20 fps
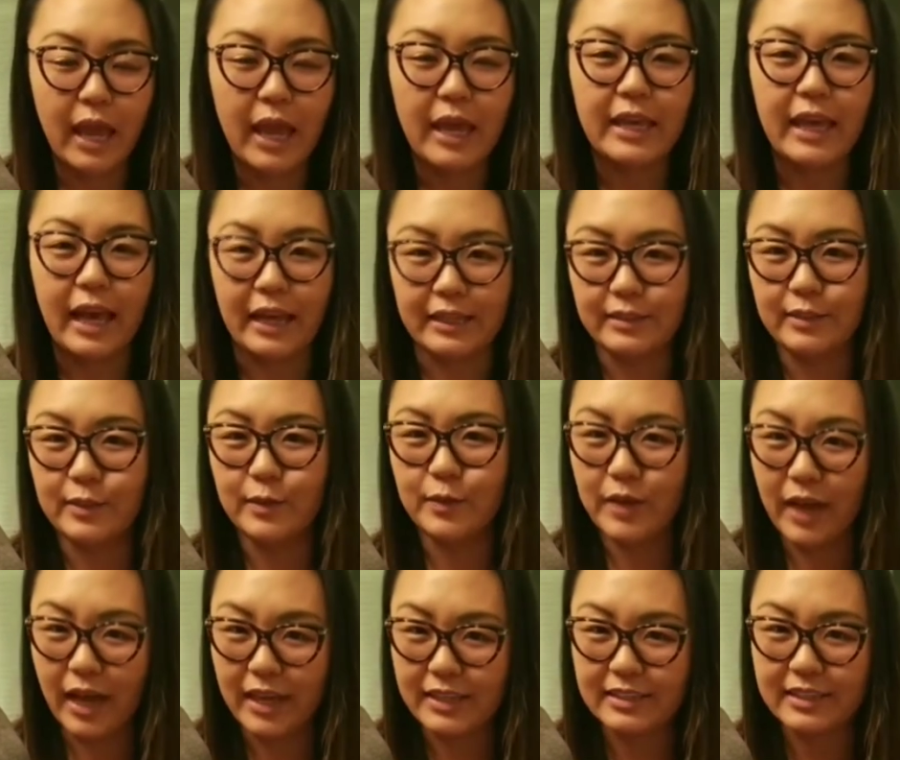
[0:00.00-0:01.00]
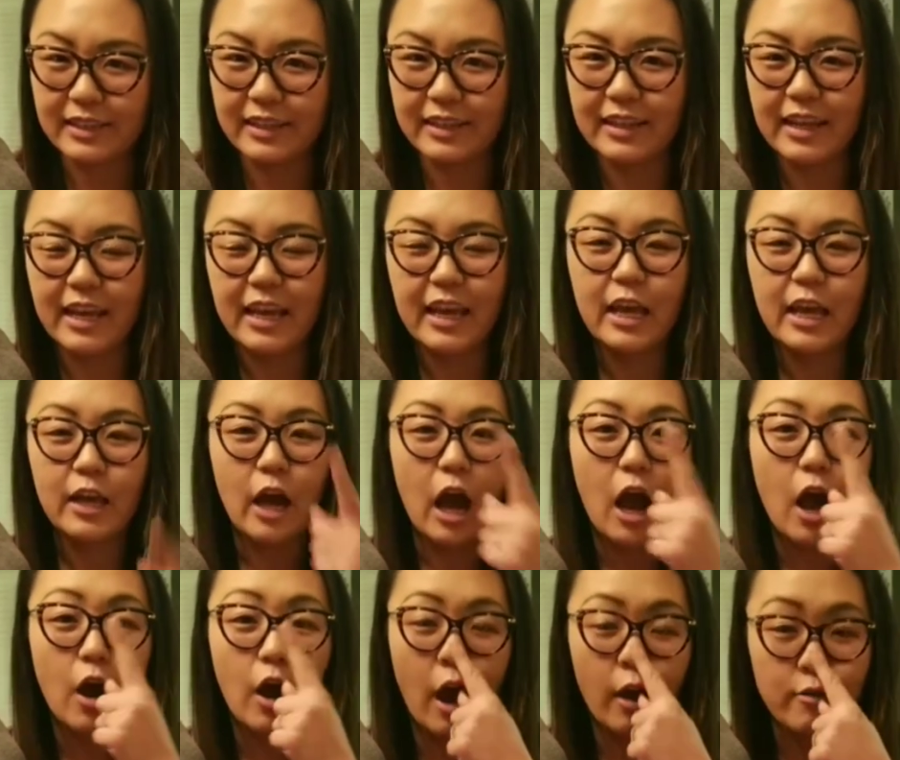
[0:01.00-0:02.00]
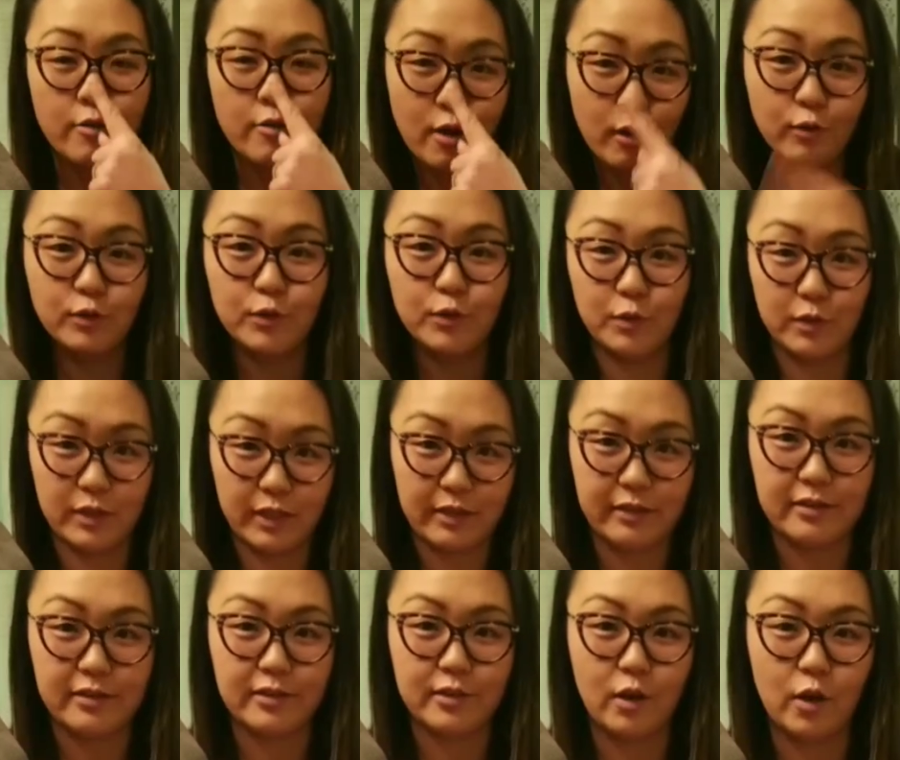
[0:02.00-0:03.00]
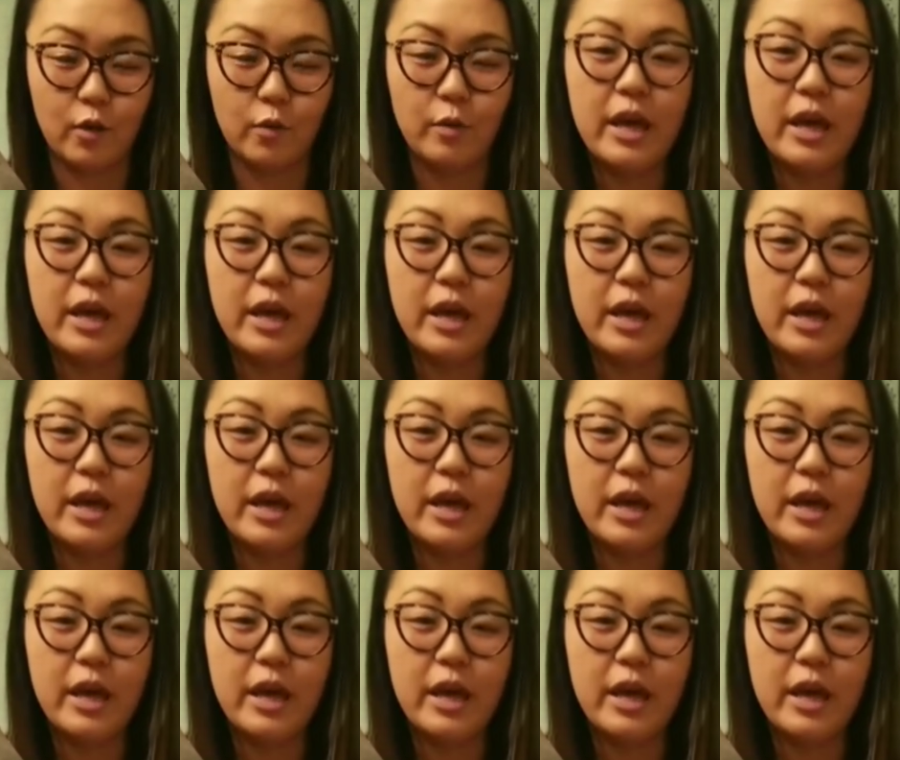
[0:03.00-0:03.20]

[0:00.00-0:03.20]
Yes, you guessed it. Our nose would let us know.